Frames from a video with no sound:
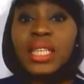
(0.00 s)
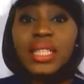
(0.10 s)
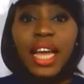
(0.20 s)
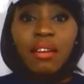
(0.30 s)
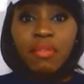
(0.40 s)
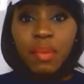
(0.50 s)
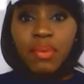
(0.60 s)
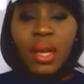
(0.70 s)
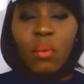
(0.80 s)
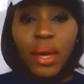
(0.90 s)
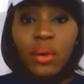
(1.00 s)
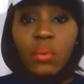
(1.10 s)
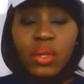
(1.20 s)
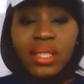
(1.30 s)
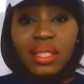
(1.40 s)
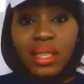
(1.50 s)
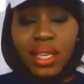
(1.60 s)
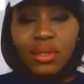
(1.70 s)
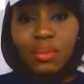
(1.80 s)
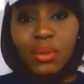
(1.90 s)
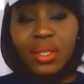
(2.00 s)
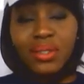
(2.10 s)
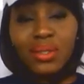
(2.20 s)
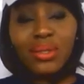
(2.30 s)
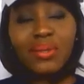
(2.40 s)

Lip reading: This kind of people that when you want to say good morning to,